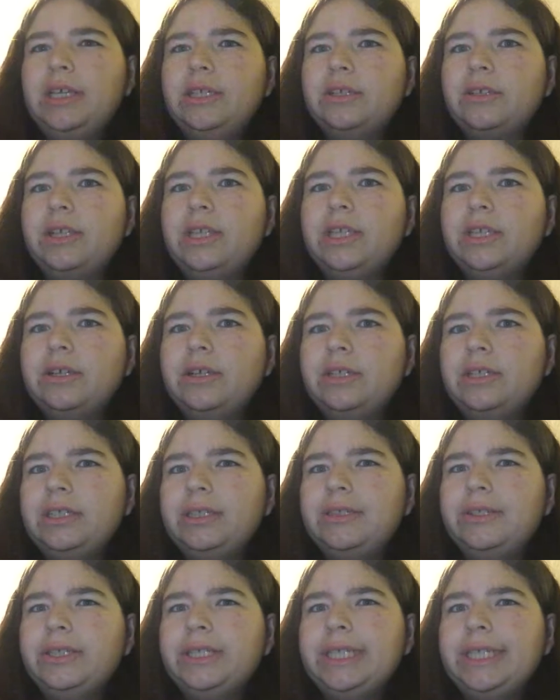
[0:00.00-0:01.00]
So this
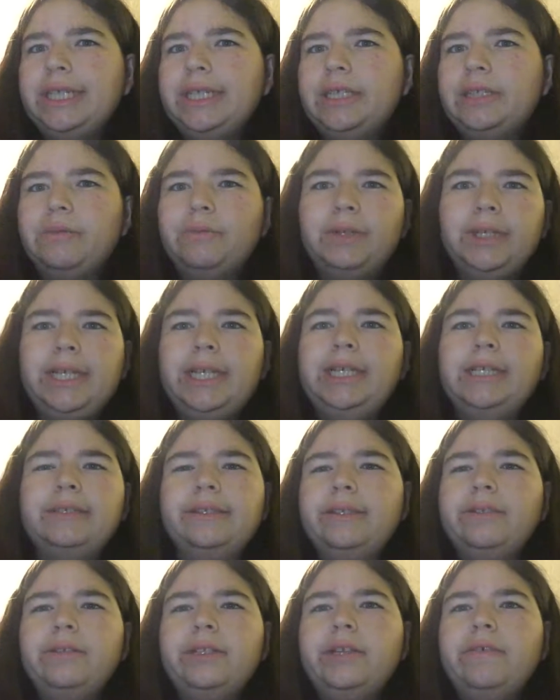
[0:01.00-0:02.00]
curse looks like it's working a
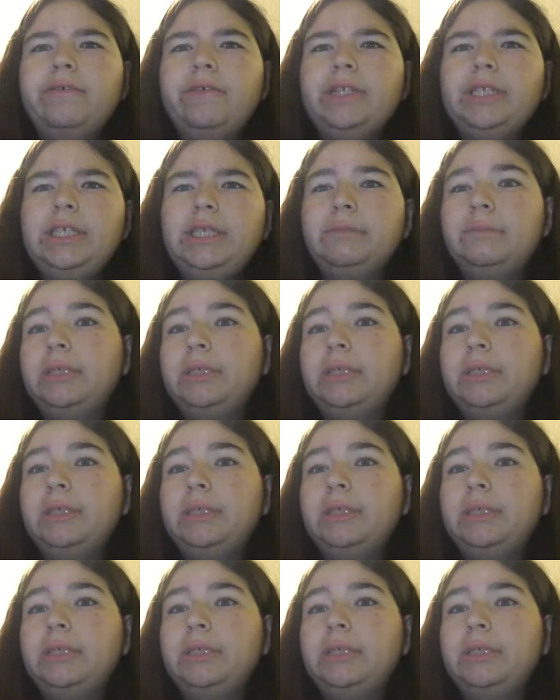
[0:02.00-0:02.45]
little differently.